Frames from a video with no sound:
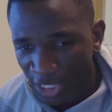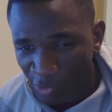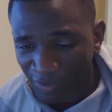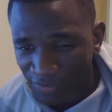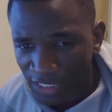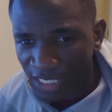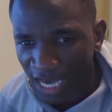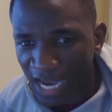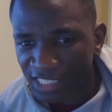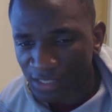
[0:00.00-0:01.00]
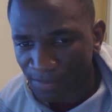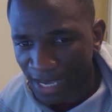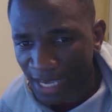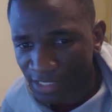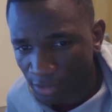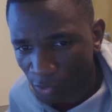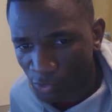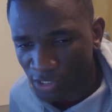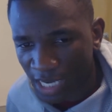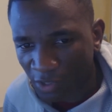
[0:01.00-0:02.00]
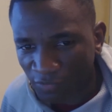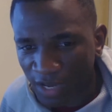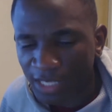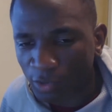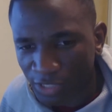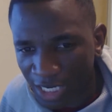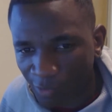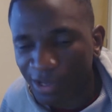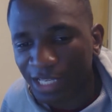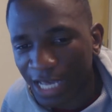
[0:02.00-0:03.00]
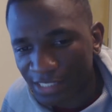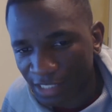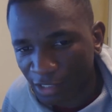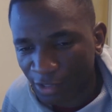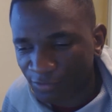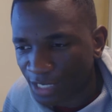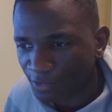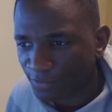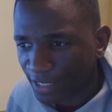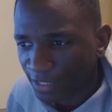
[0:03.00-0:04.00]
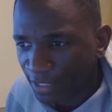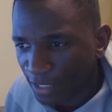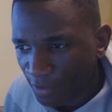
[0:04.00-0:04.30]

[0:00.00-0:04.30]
So we've seen guys in the past lose a title fight, go down a weight class, and get another title fight.